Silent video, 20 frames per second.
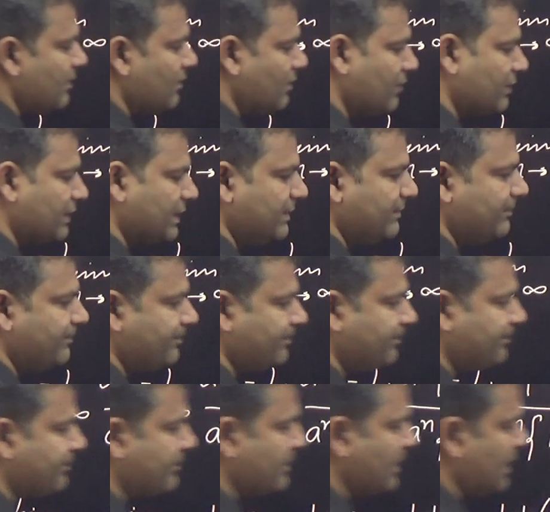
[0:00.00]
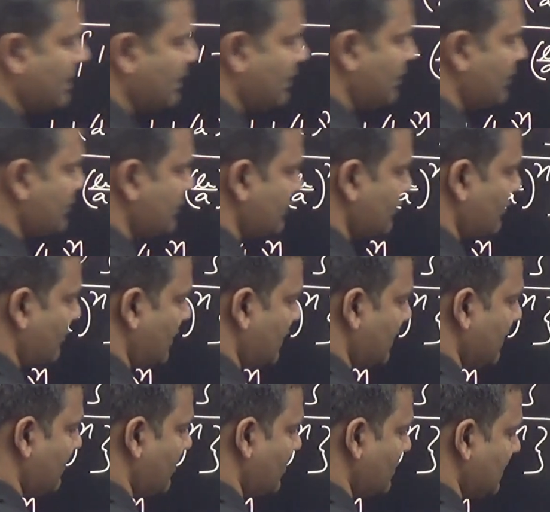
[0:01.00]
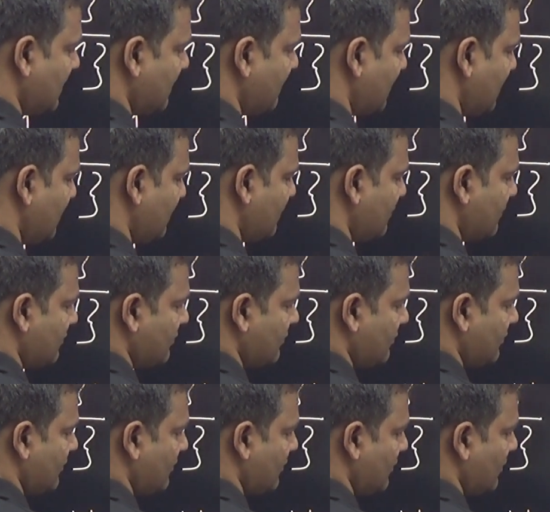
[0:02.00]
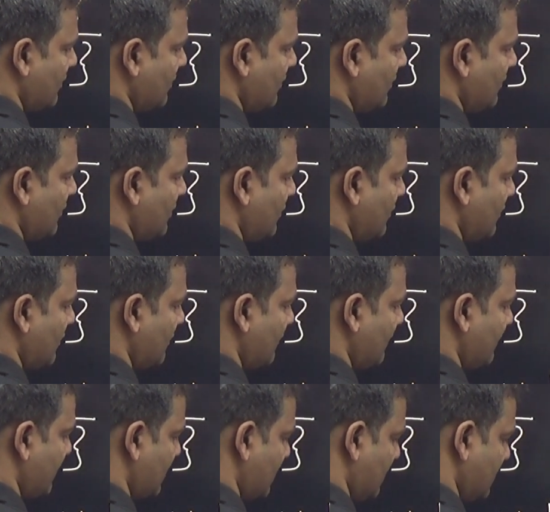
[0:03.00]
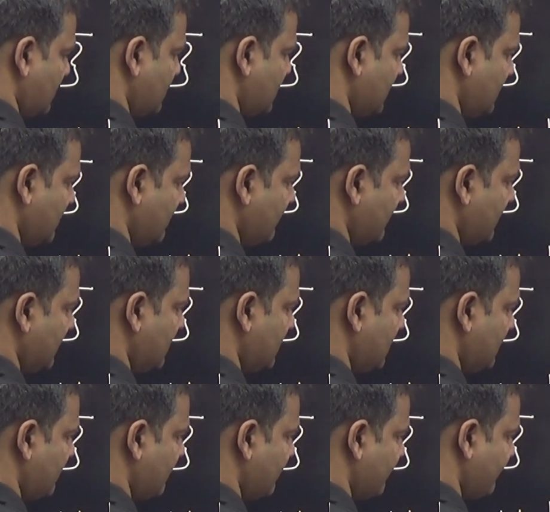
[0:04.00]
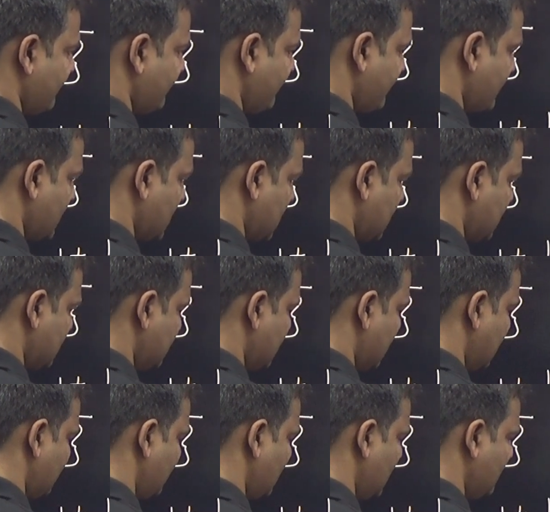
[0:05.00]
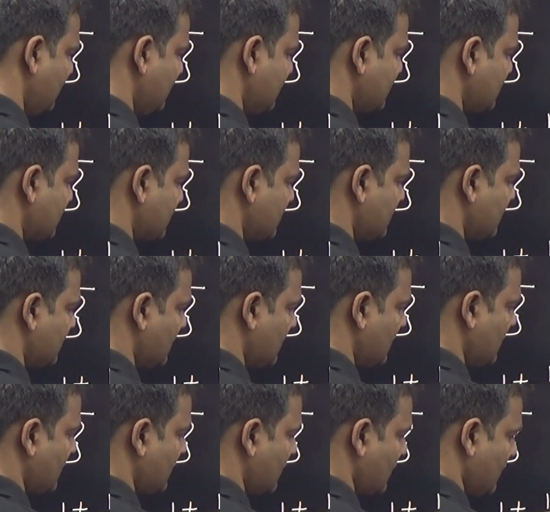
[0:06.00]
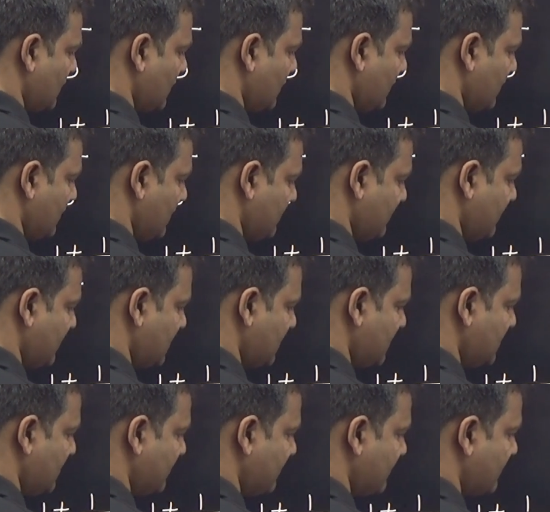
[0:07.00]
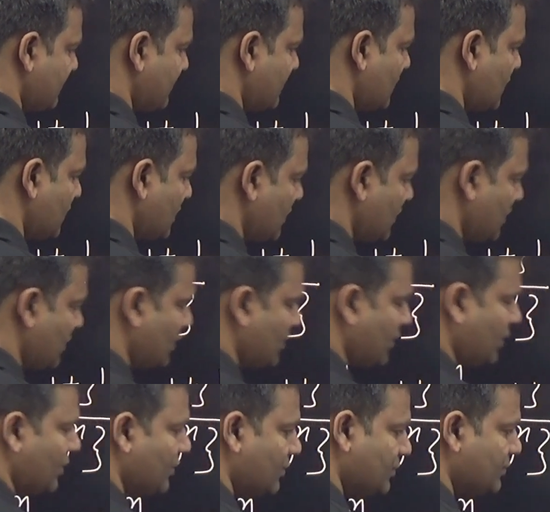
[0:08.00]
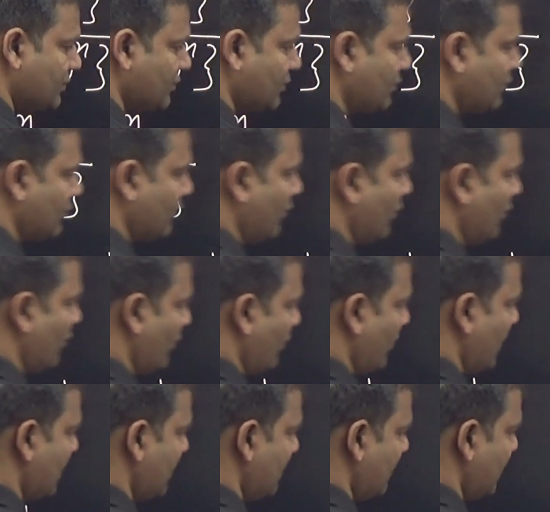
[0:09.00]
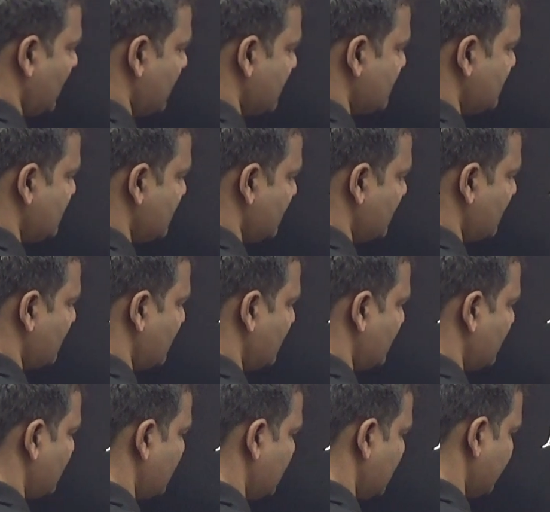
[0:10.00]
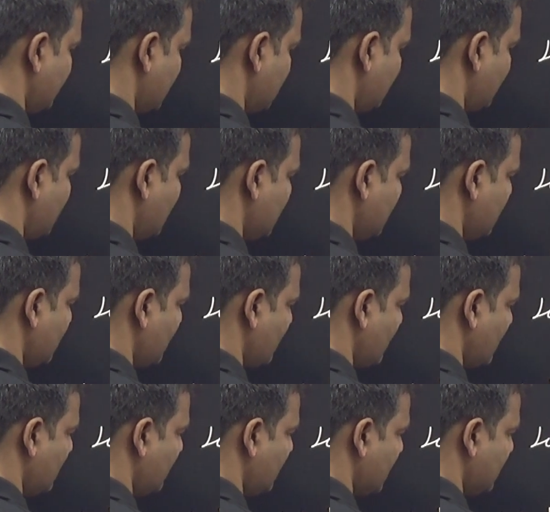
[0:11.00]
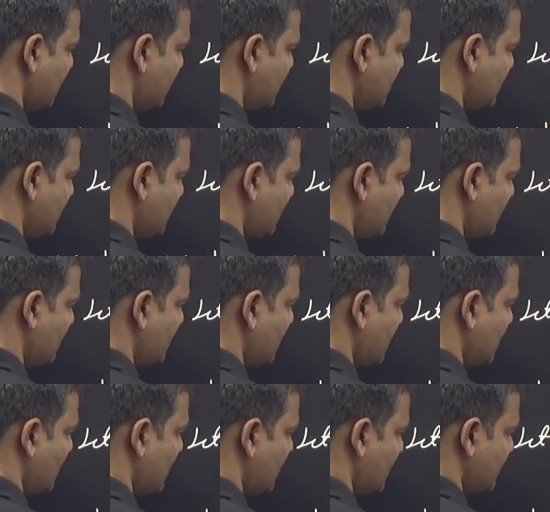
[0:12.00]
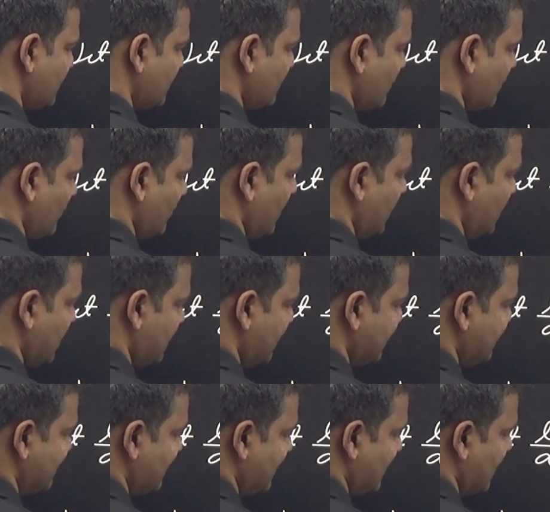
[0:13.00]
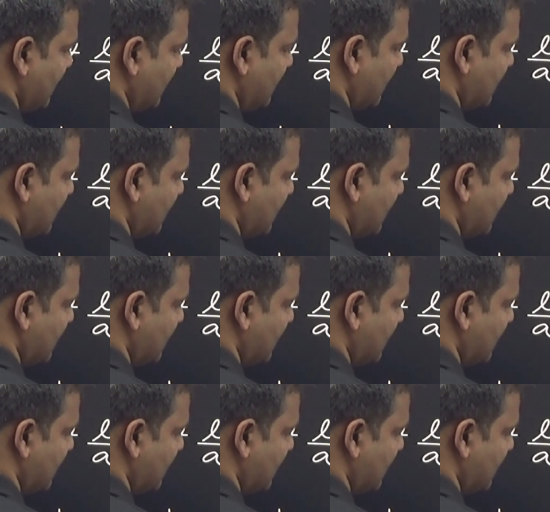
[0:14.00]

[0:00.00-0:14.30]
Okay, so what about that value? We got infinitive, and that value is infinitive. So 1 plus 0 divided by 1 minus 0. So 1 is the right